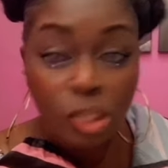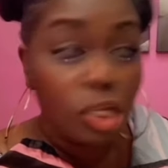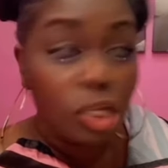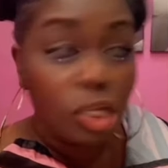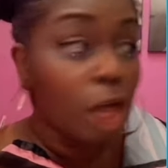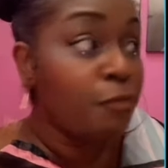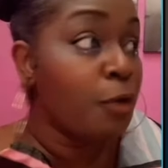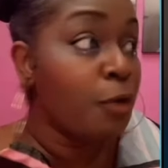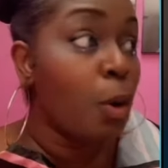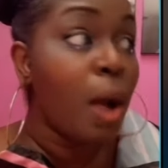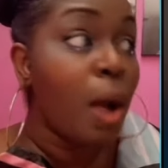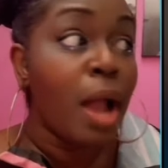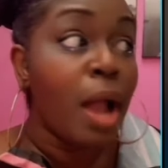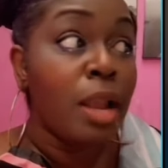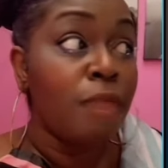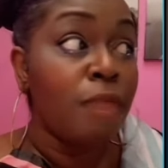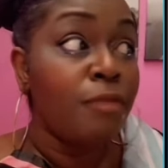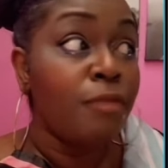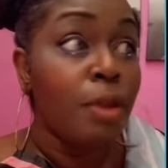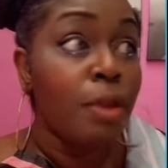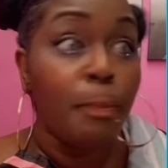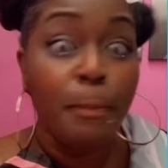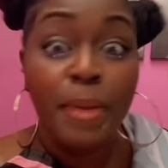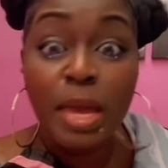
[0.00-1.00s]
So if you want
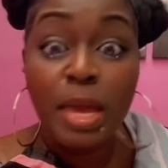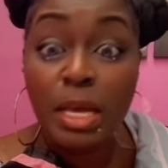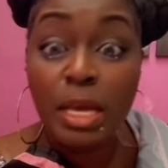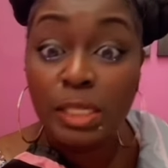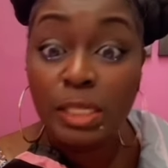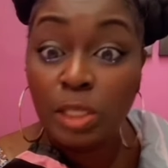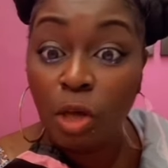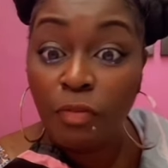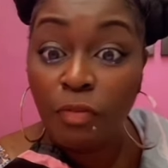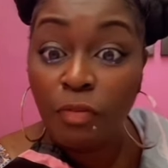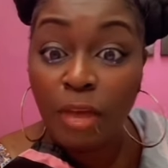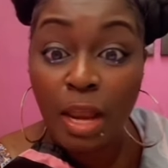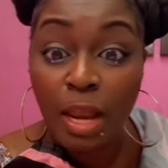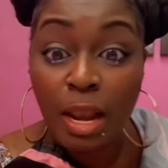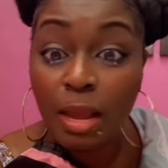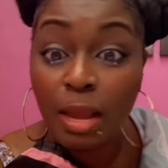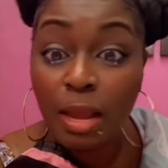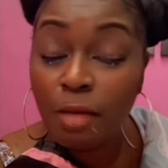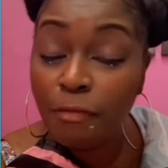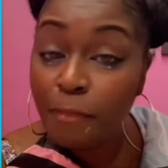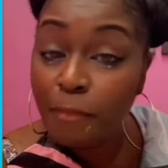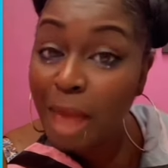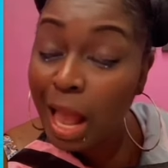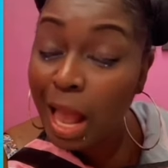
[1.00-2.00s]
to live in peace over there,
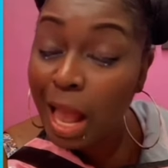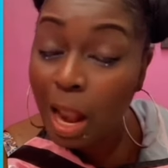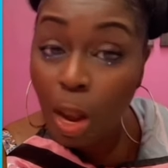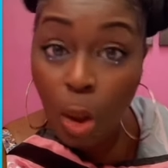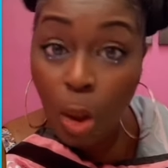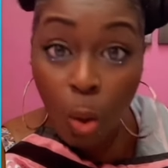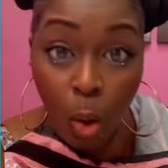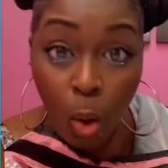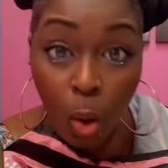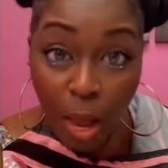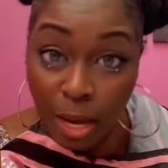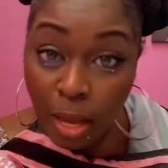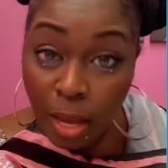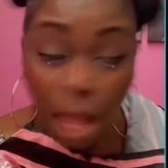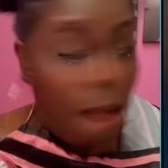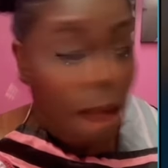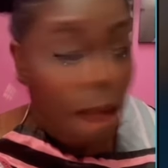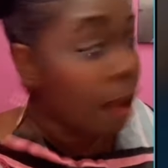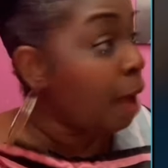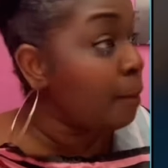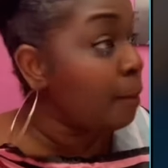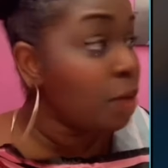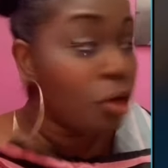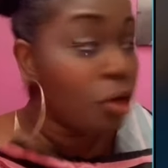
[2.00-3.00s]
leave me alone.
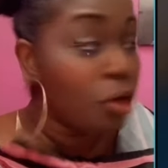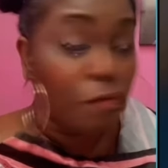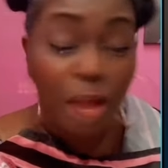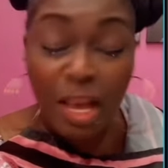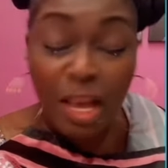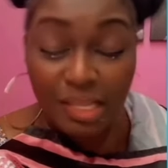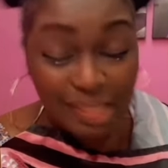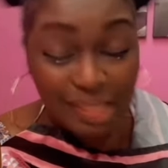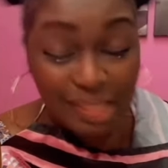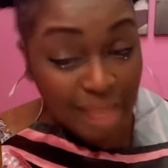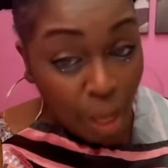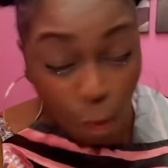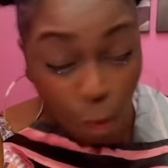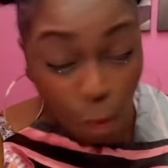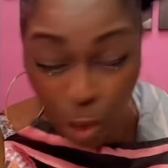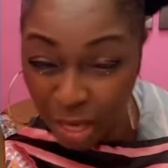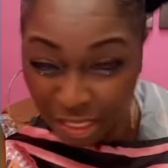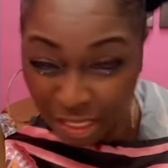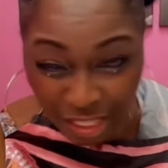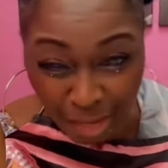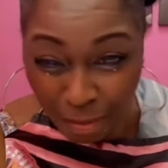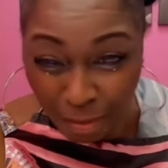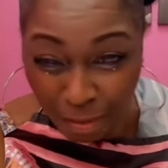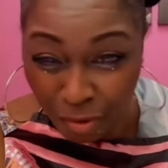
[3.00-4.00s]
Come over here, sir.
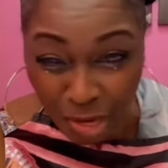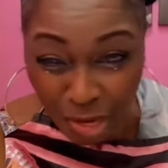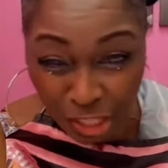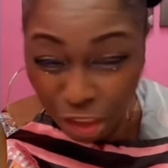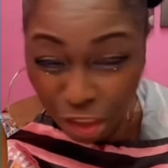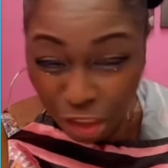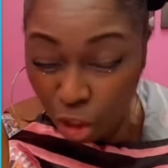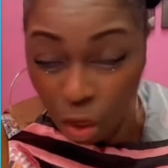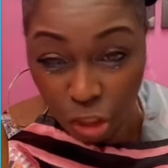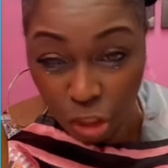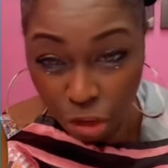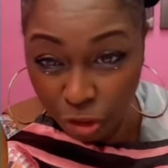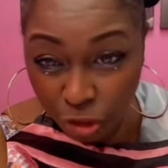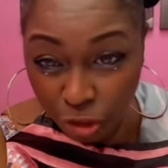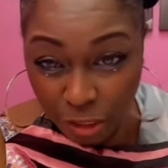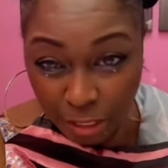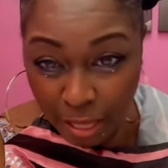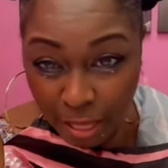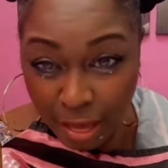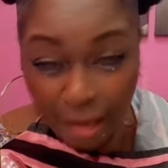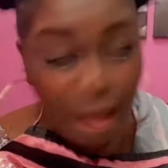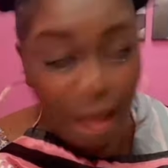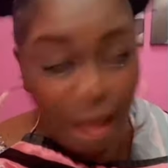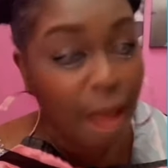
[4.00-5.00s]
Wait till me reach
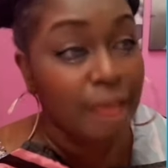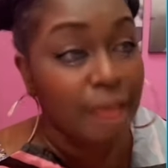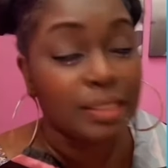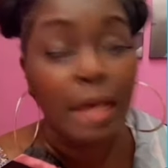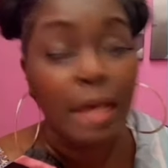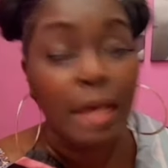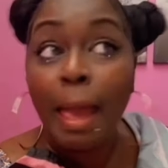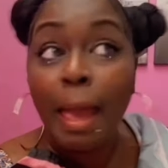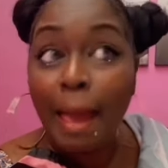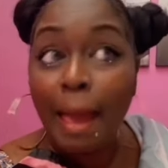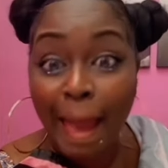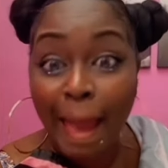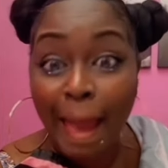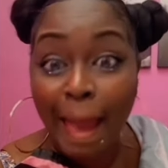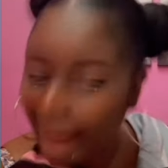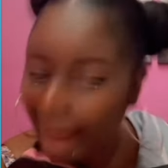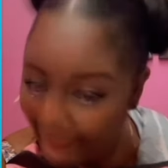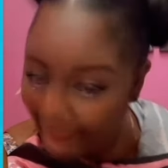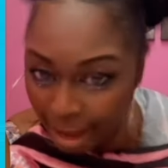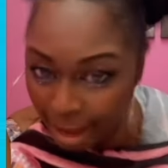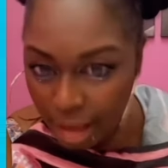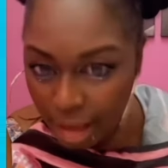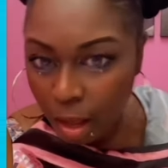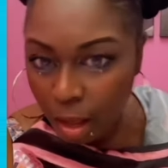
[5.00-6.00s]
100k, cause
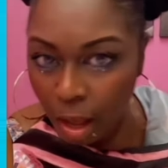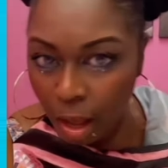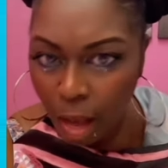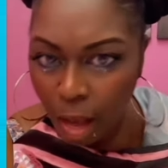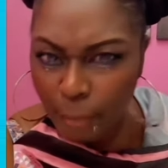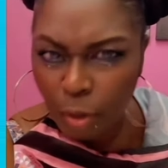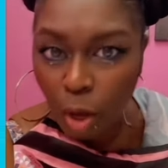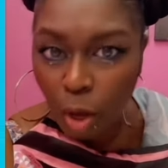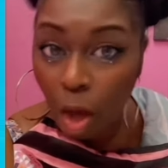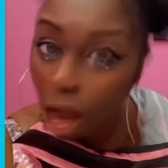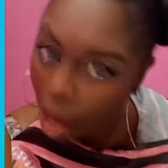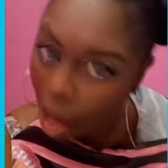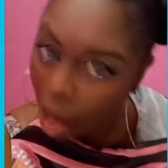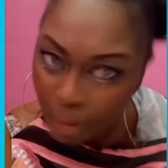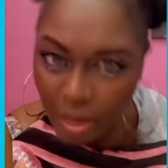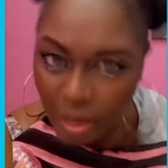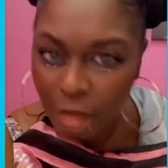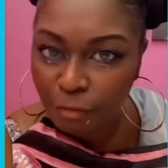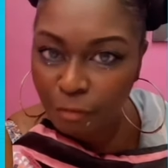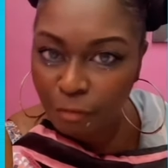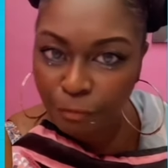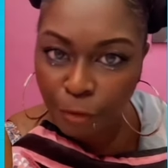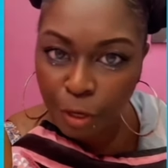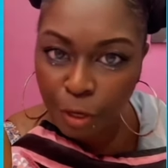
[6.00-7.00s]
I am
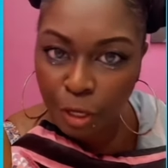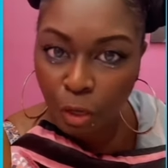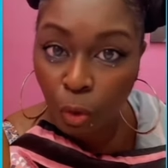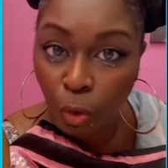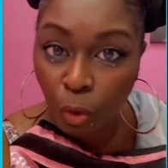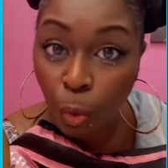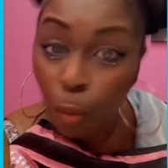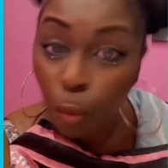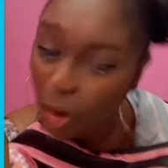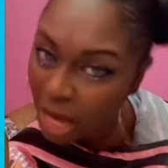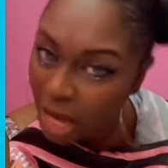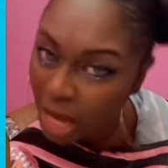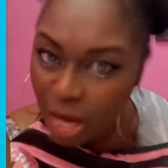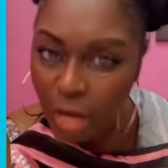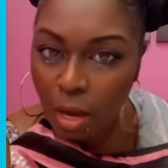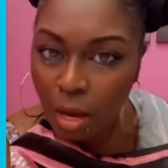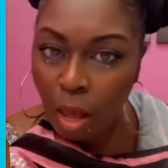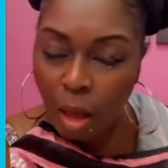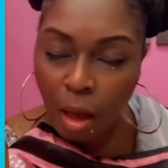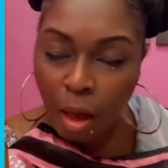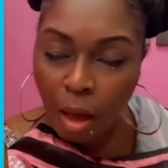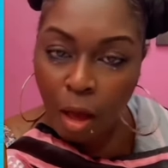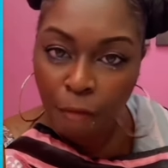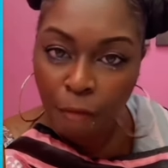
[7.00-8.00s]
coming for the
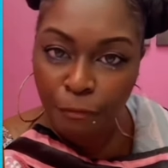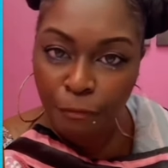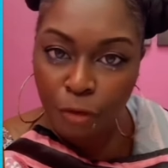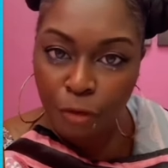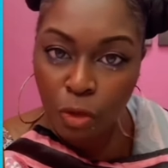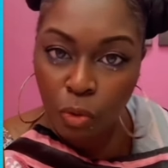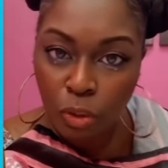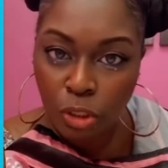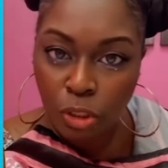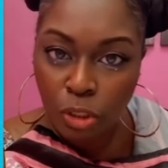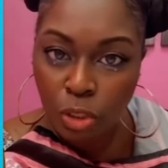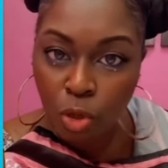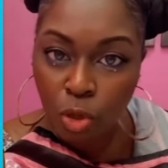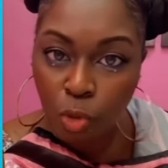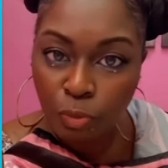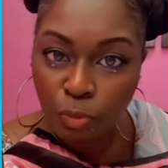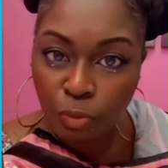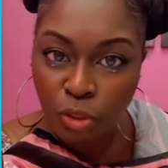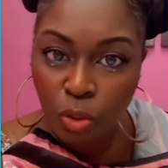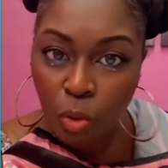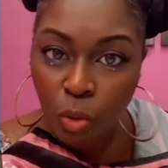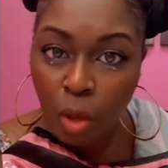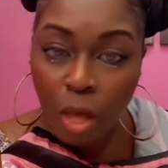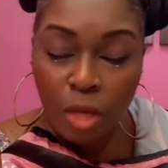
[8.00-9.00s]
queen of
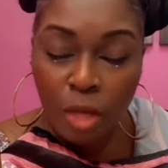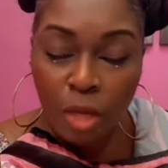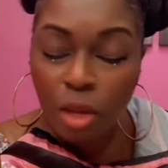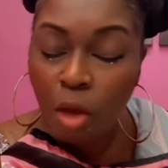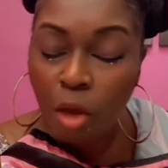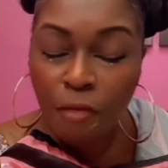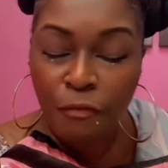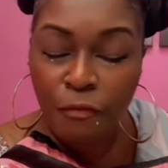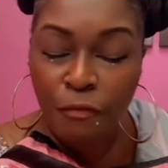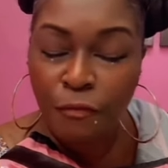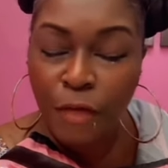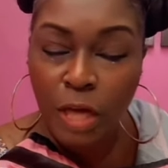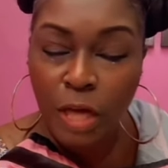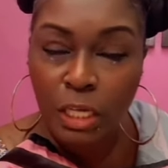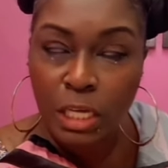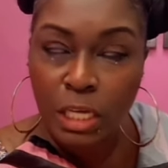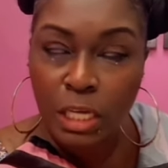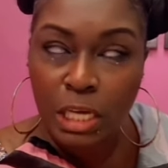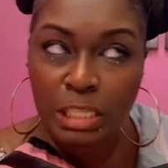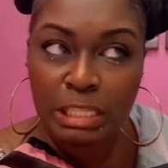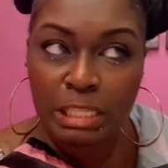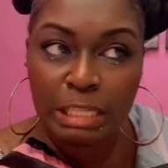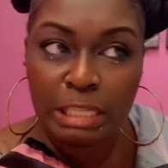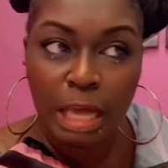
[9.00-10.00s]
YouTube too. Don't
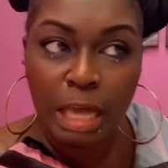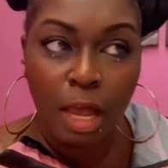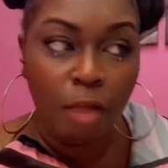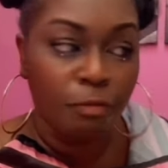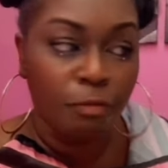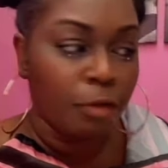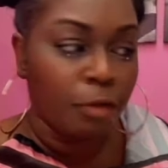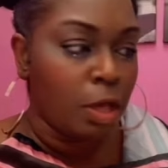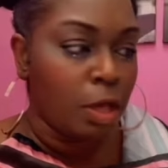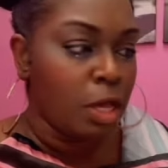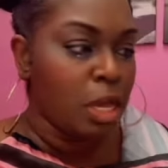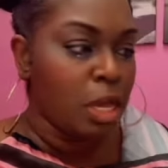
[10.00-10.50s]
fuck yourself.